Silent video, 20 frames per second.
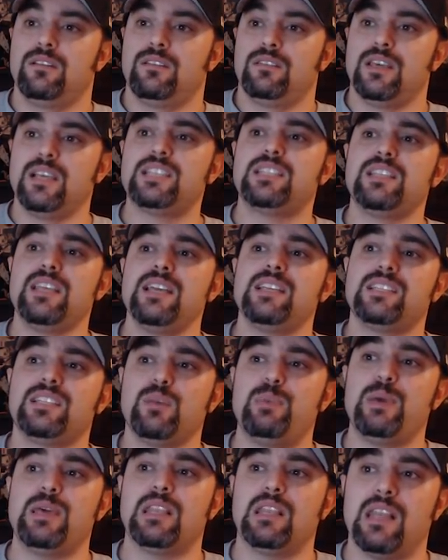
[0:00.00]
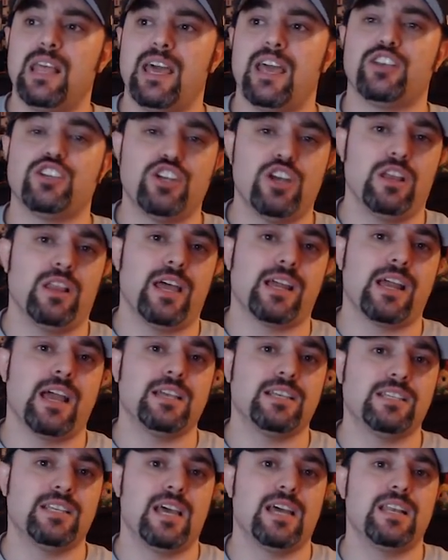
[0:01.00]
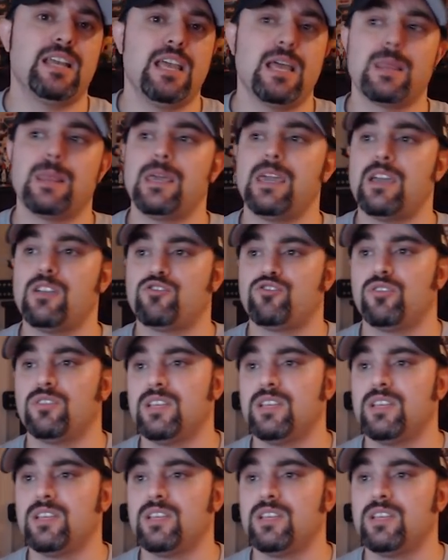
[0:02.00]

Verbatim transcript: This needs to be the last year, like I said in the intro.